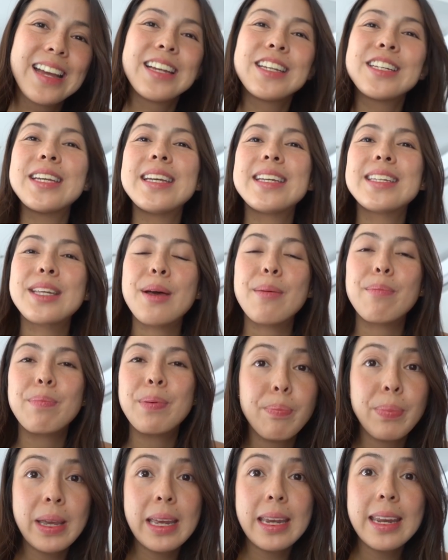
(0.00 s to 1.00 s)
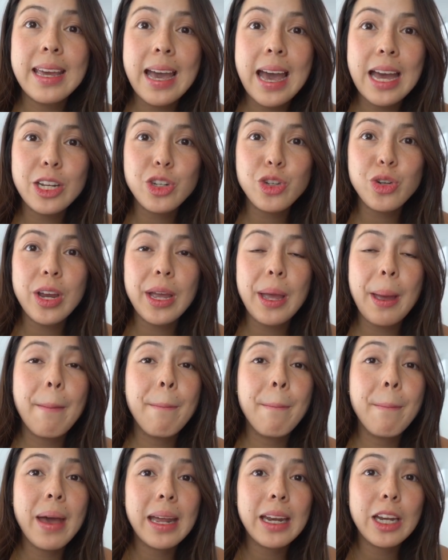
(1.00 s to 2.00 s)
She's a pediatric
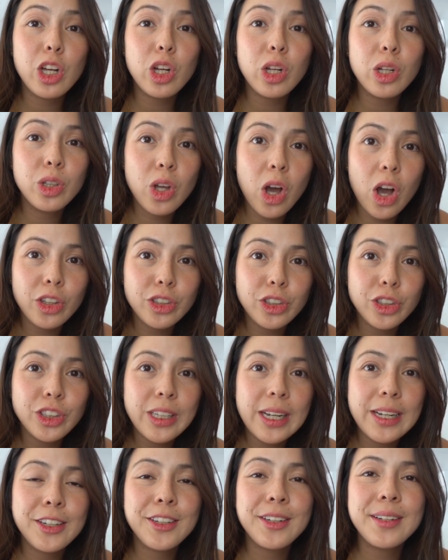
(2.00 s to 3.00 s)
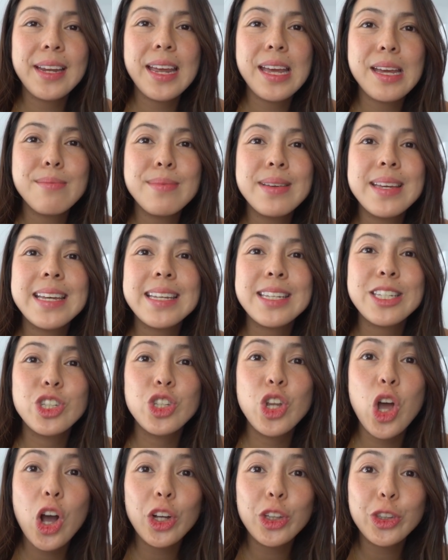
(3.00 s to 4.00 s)
medical doctor, and her name is
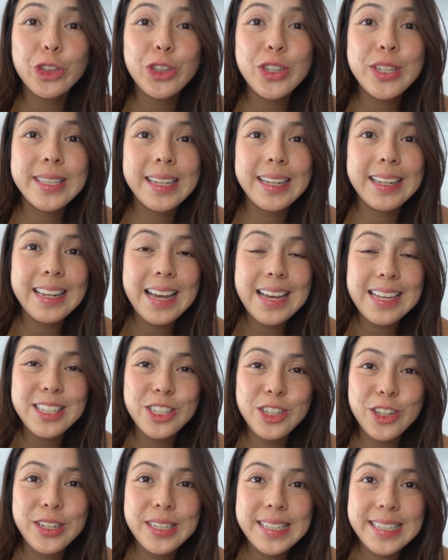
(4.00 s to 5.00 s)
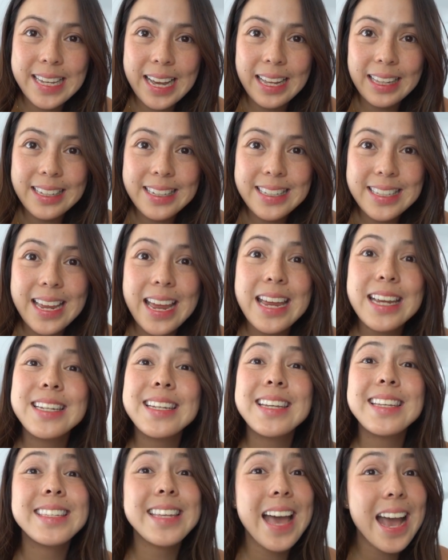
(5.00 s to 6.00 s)
Dr. Celeste Gonzalez, and
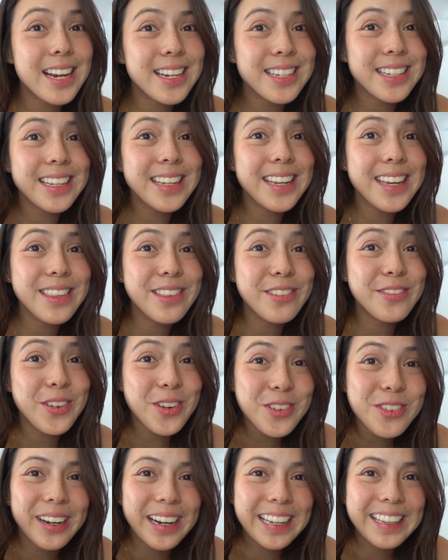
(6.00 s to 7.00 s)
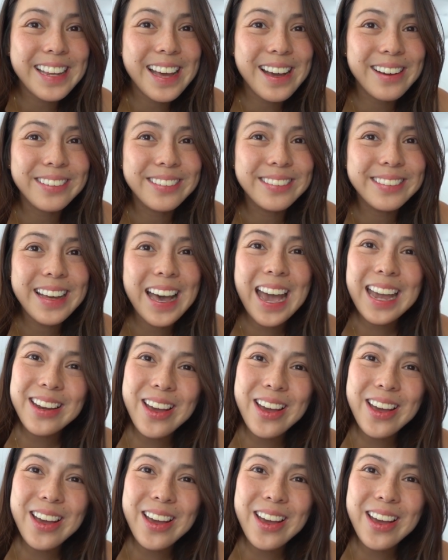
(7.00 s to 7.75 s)
she's actually in the phone right now. Hi,